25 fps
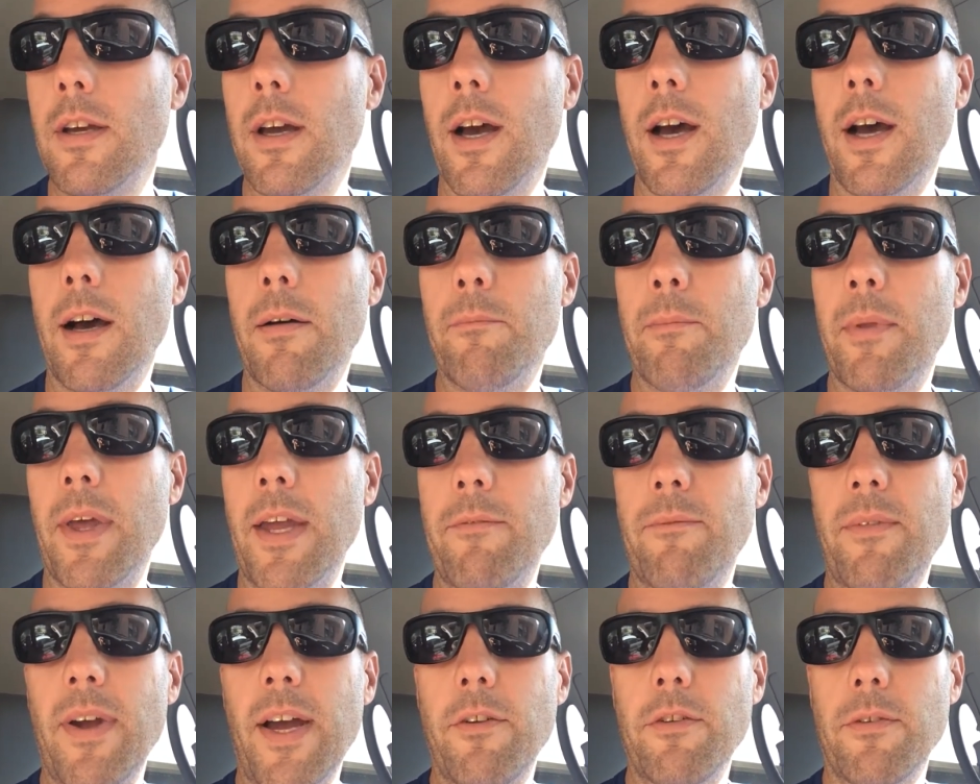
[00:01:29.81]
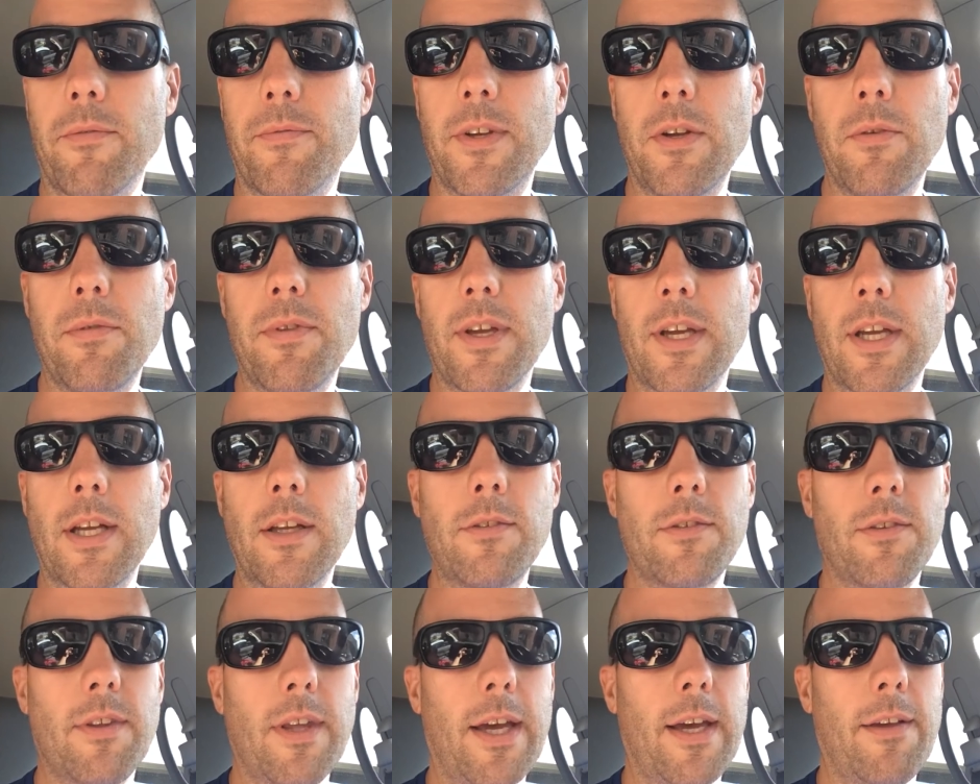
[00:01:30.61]
They found a few
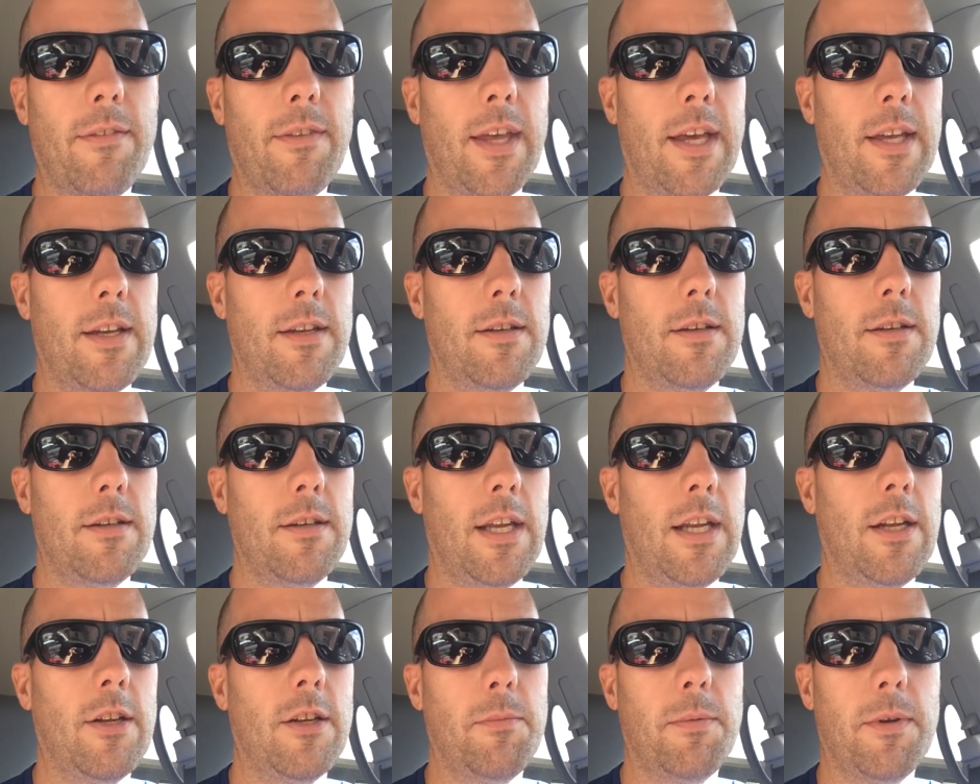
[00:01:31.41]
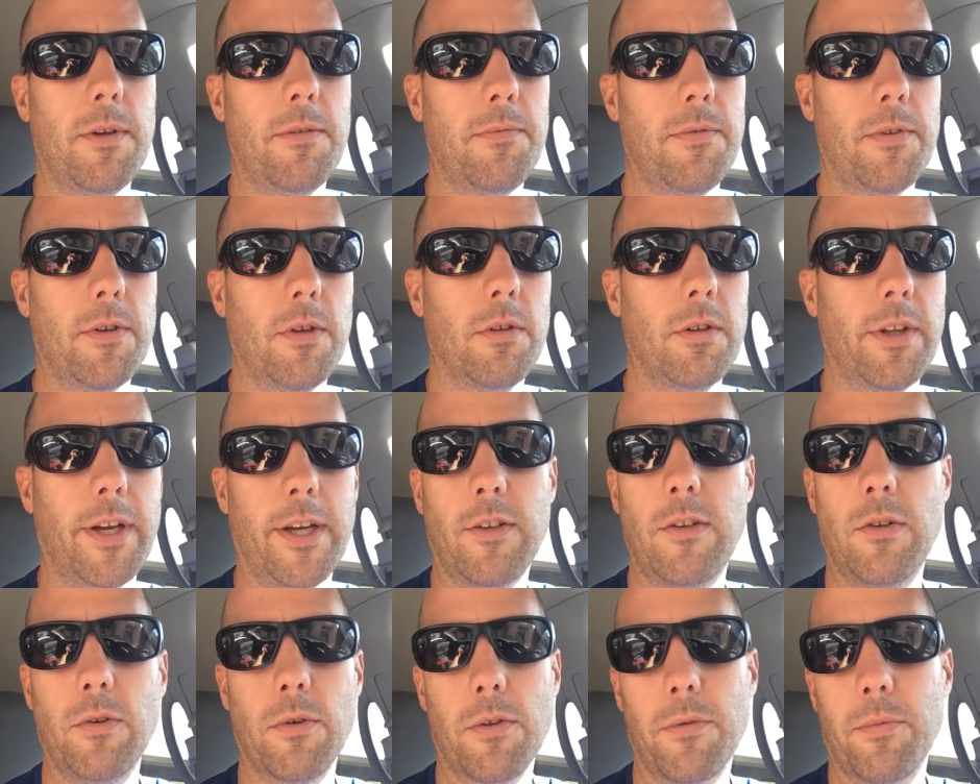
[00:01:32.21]
things that needed to be filled,
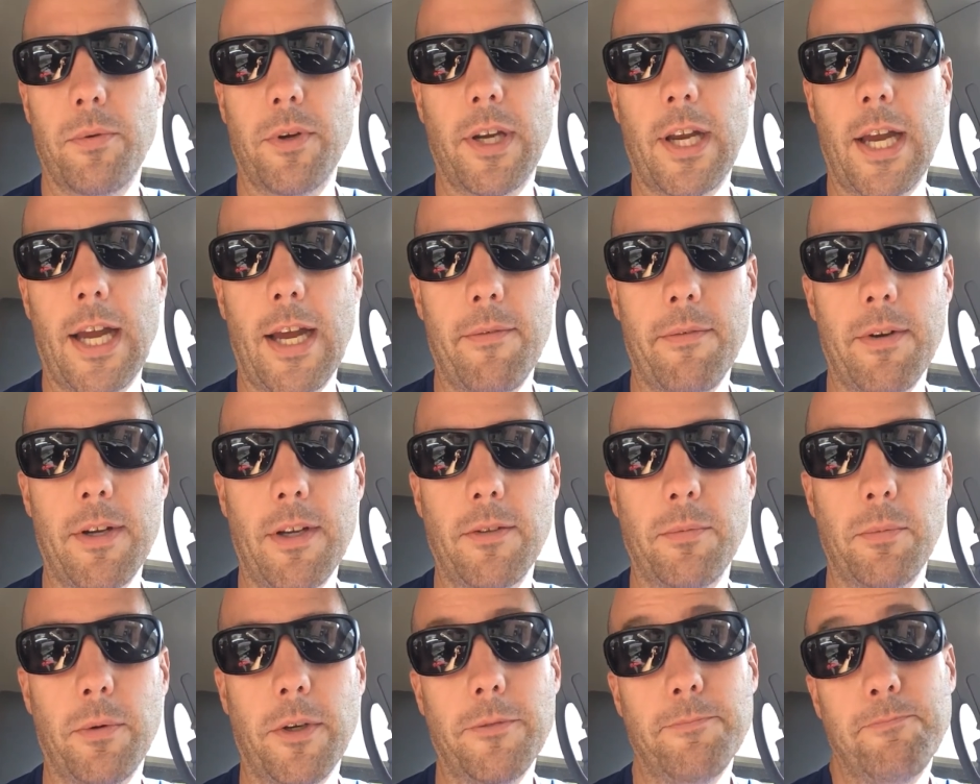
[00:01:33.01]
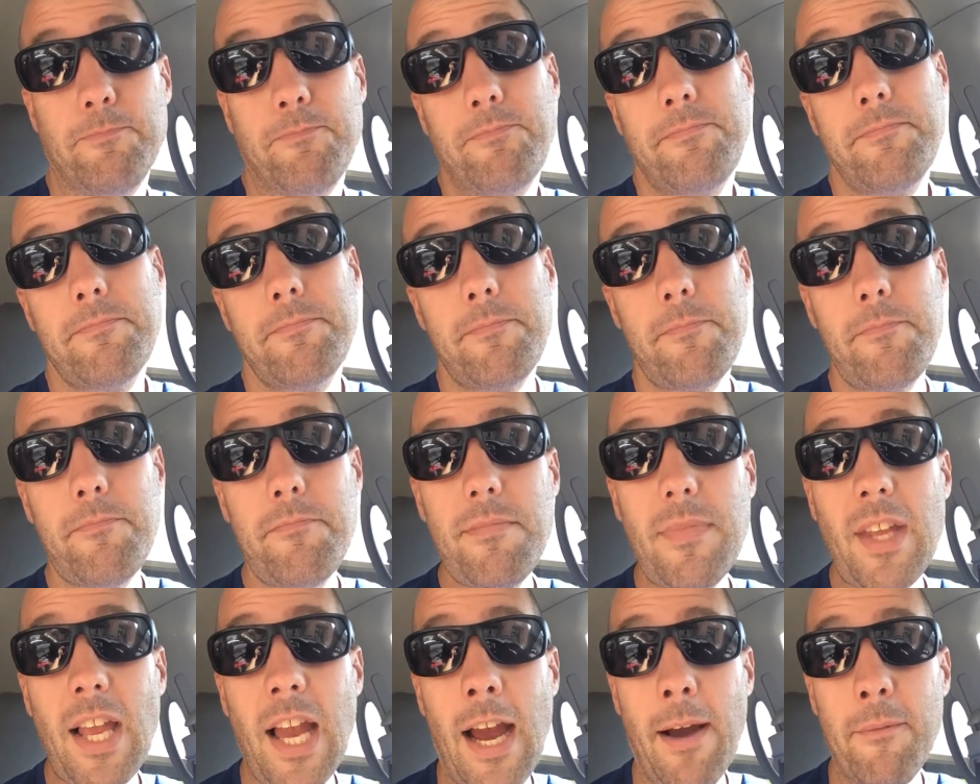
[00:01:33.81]
like 2 or 3 cavities, but
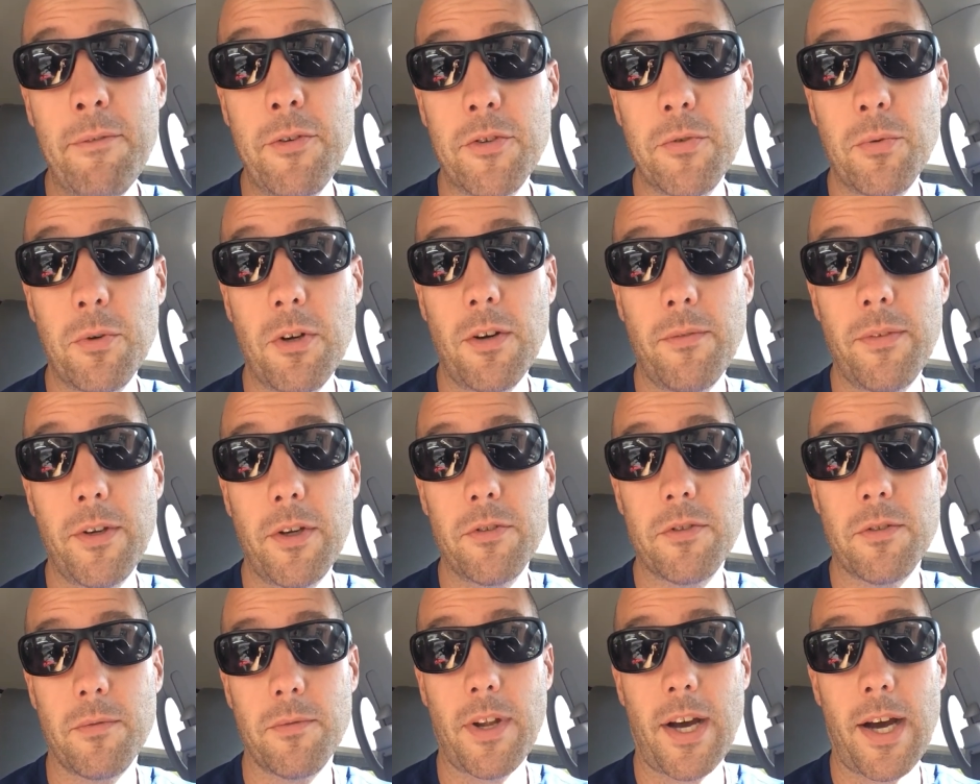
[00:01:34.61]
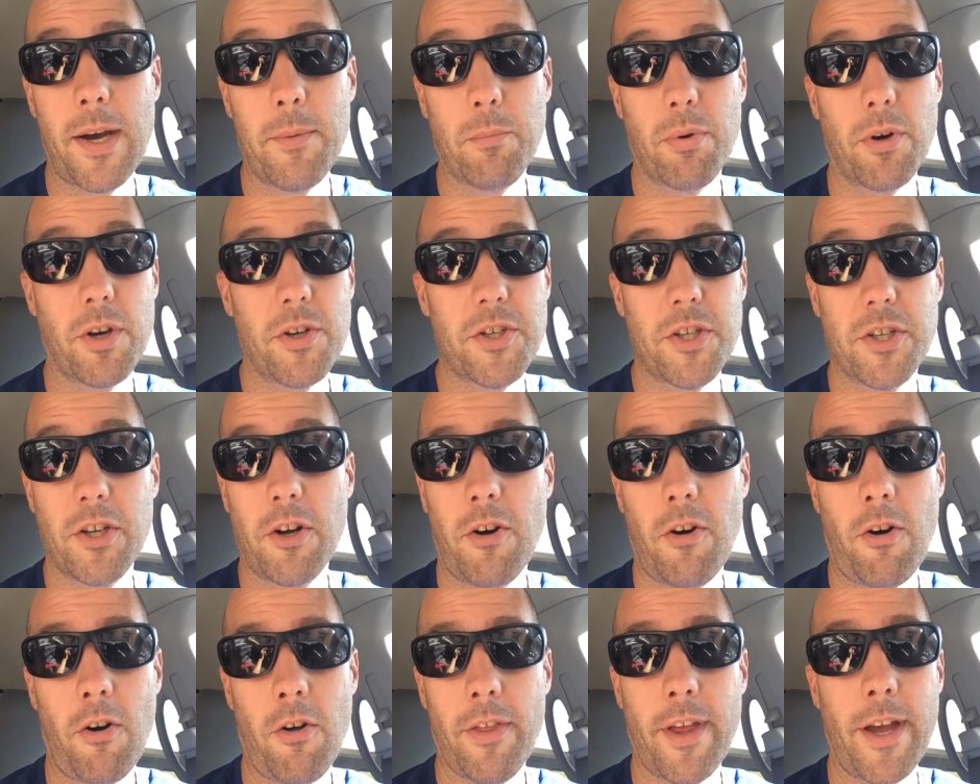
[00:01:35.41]
after 12 years of not brushing
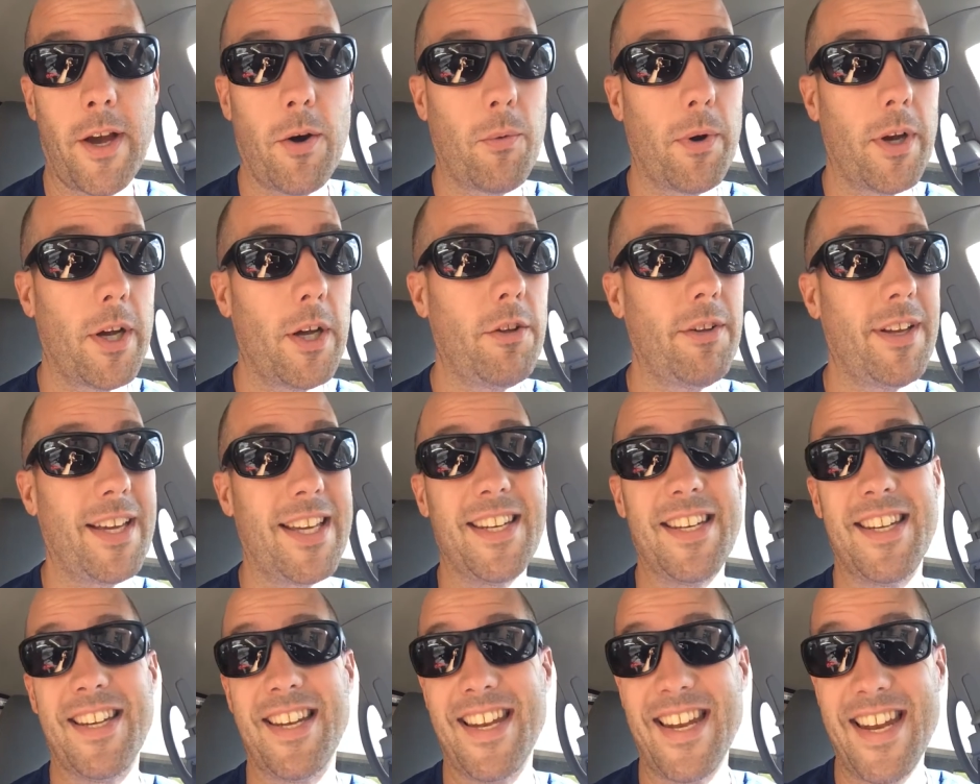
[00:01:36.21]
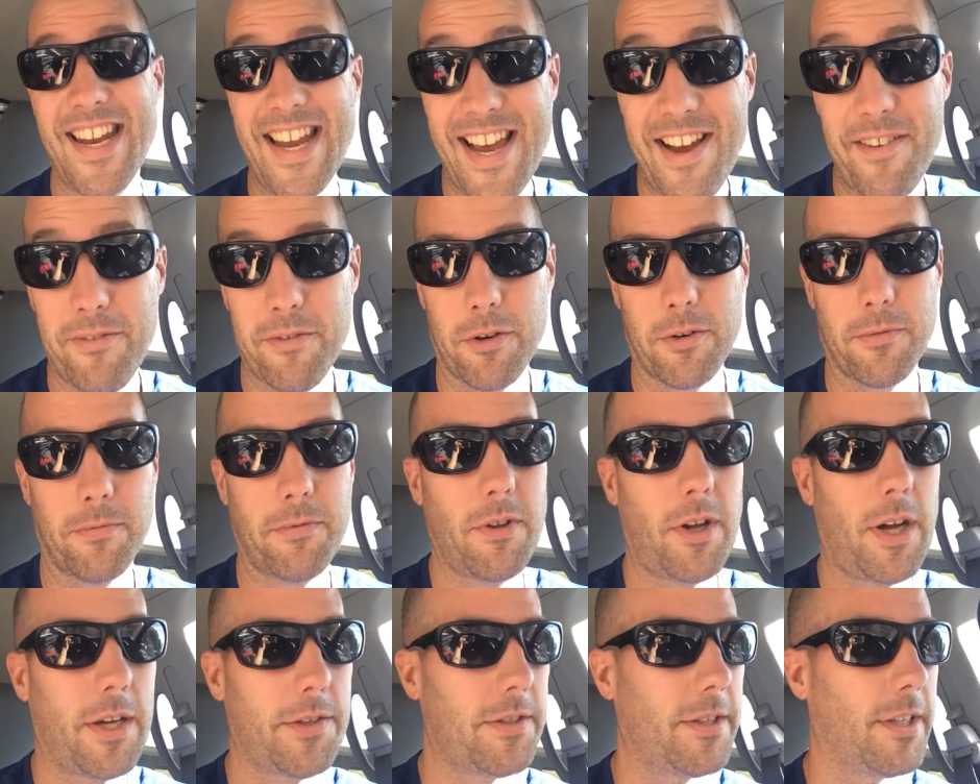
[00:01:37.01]
all that well and never
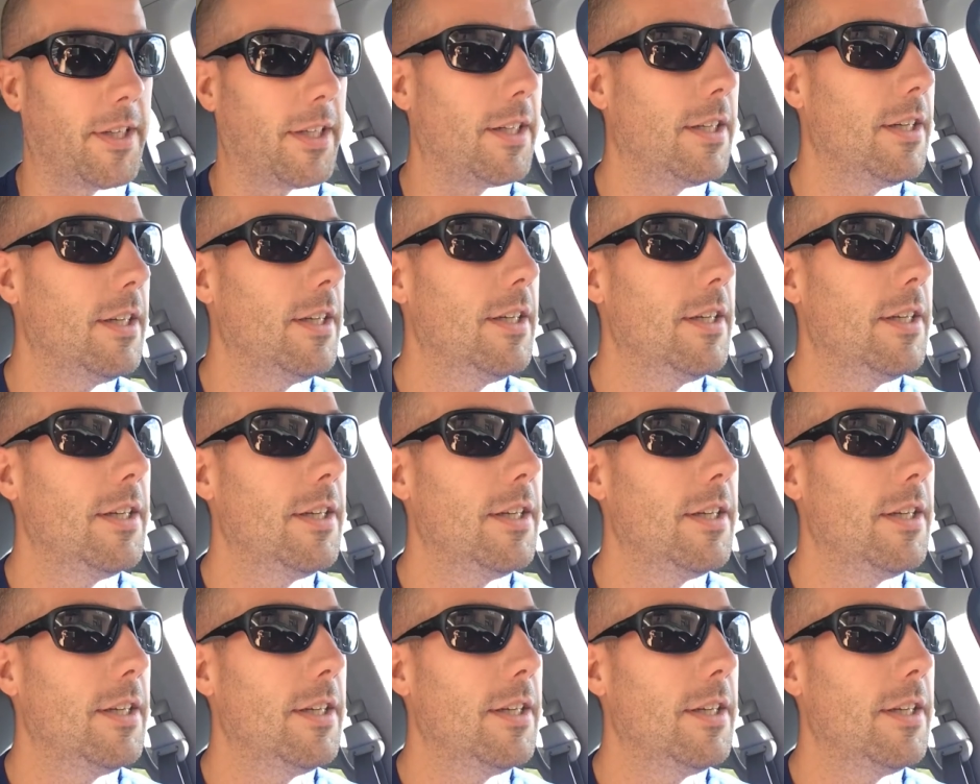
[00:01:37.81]
flossing,